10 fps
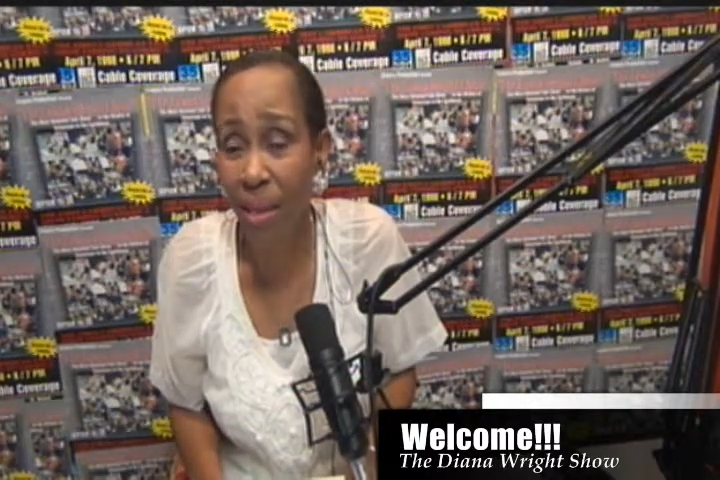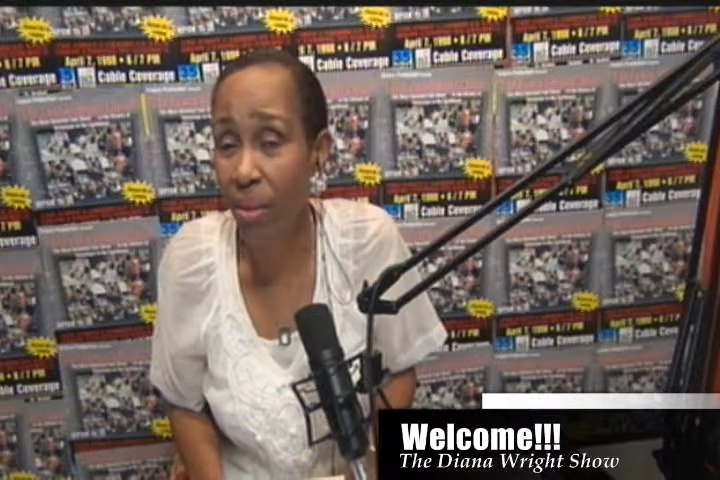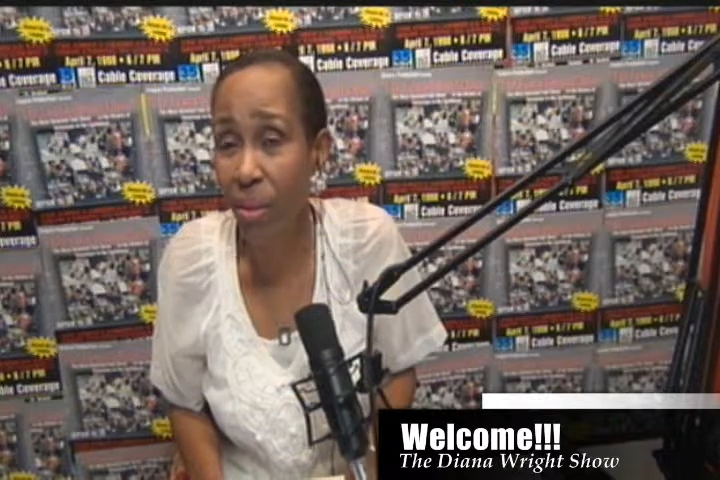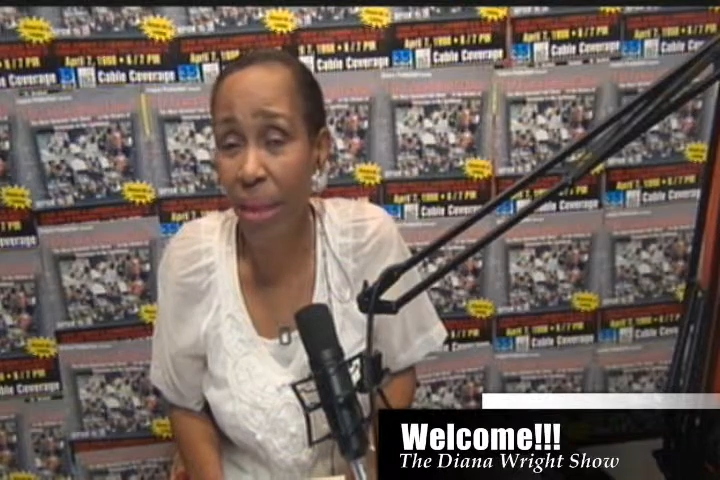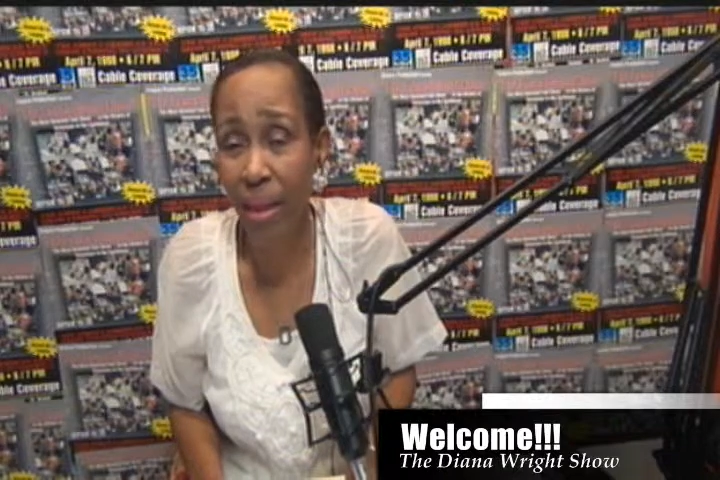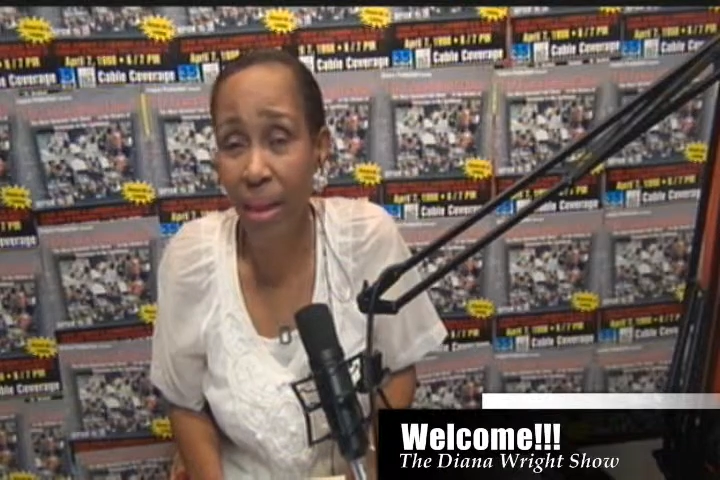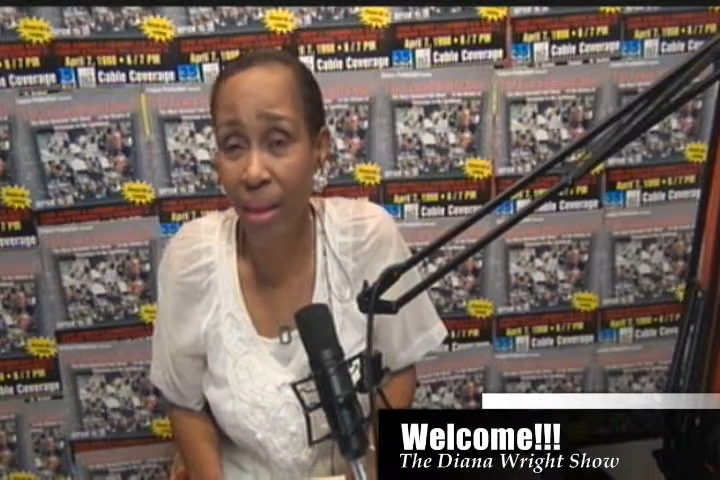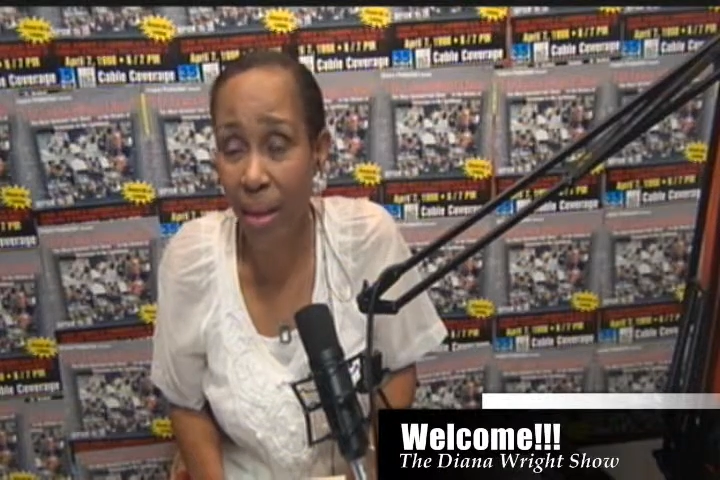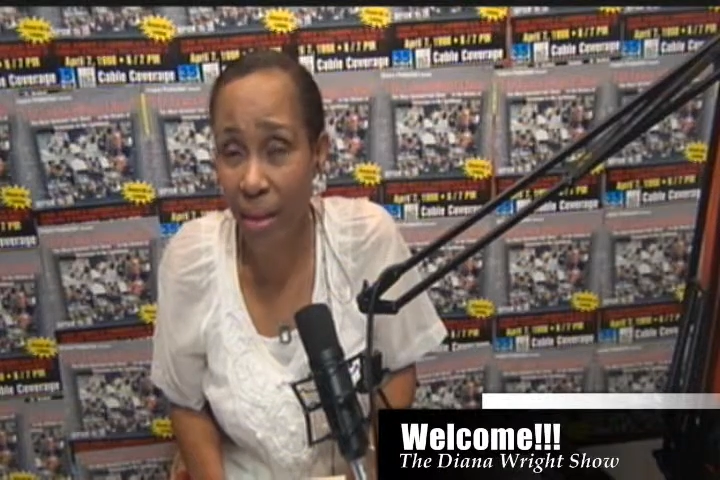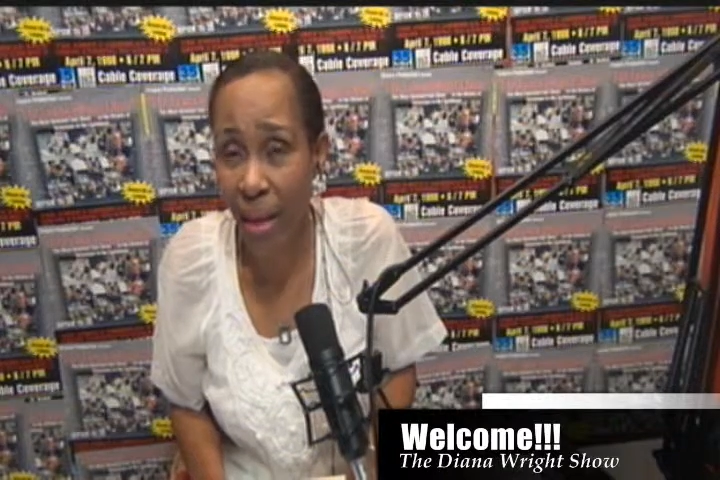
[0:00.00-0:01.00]
I don't know why they
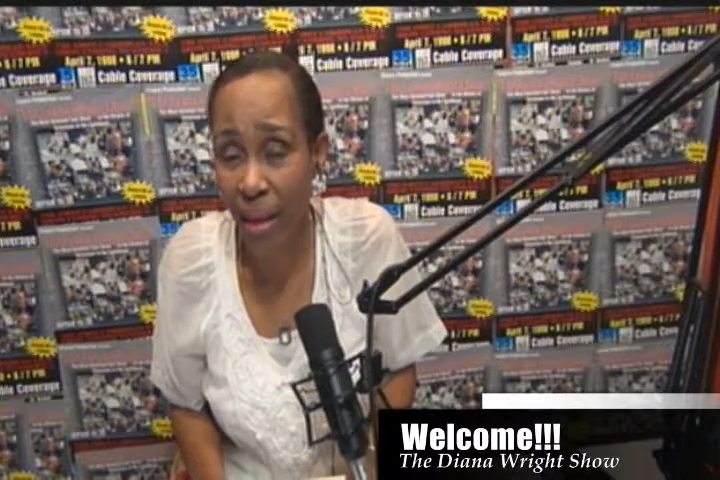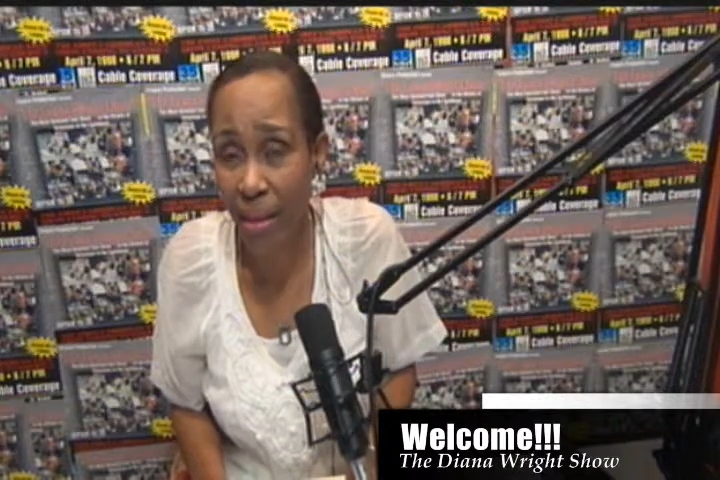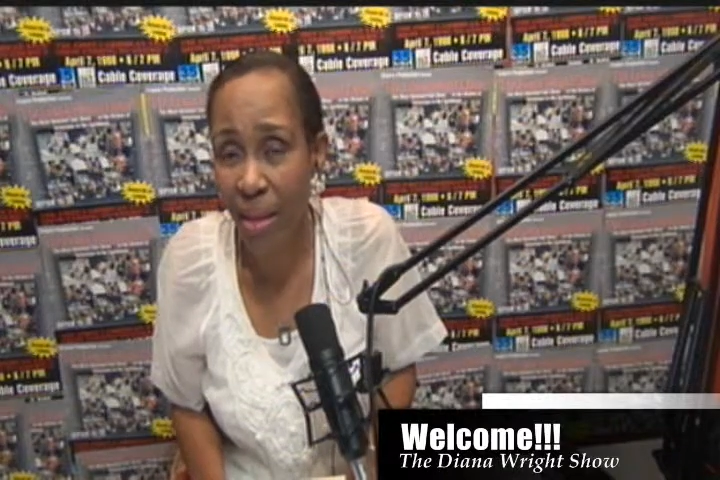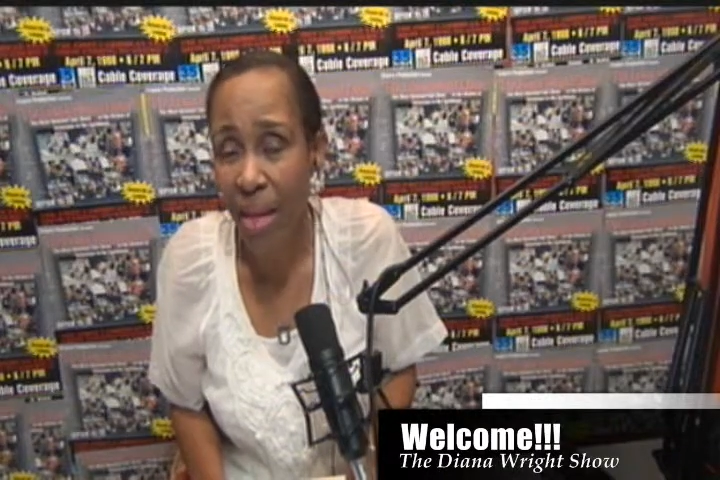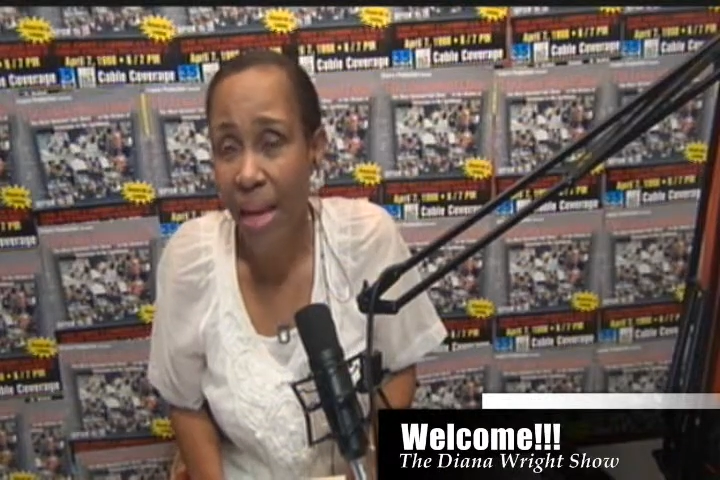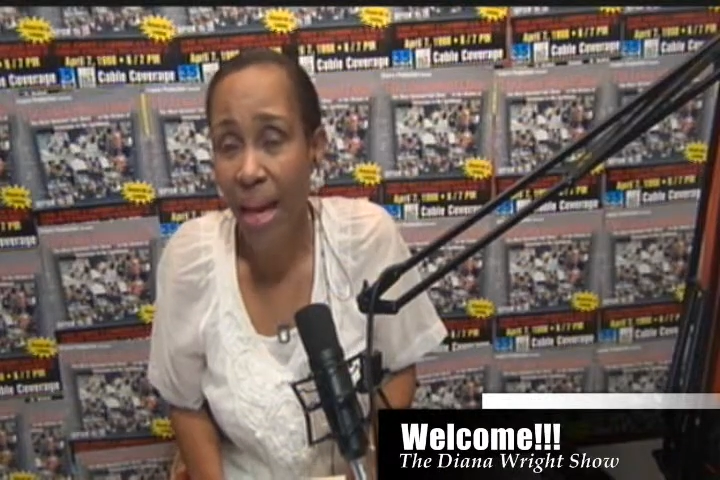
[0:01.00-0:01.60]
thought that